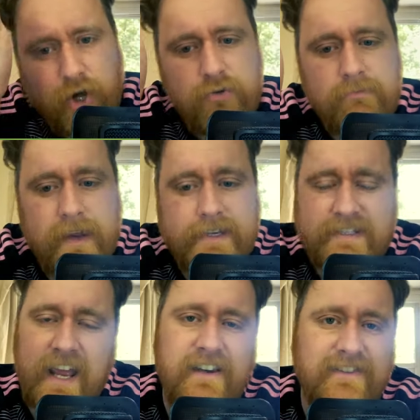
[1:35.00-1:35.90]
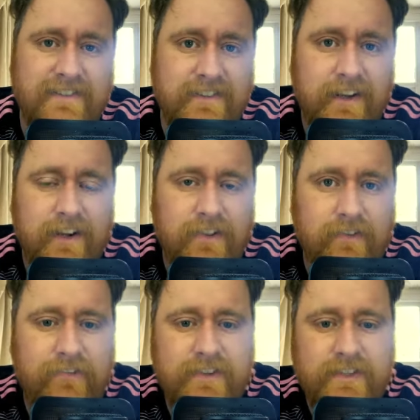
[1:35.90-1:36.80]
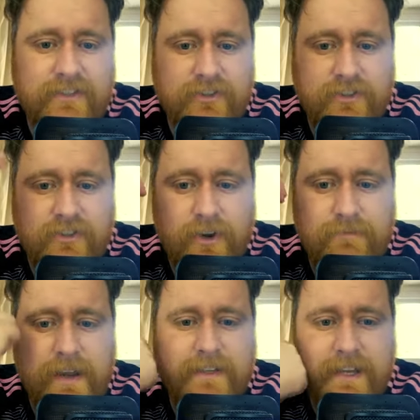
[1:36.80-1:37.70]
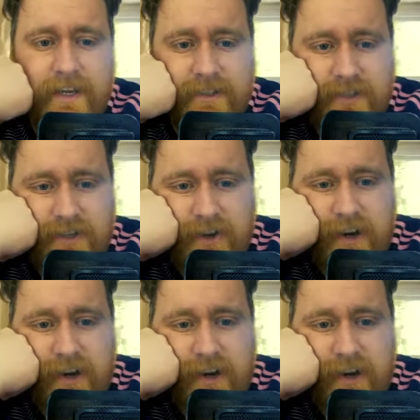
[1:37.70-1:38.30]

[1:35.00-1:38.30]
make sense. The physics just don't make sense to sky or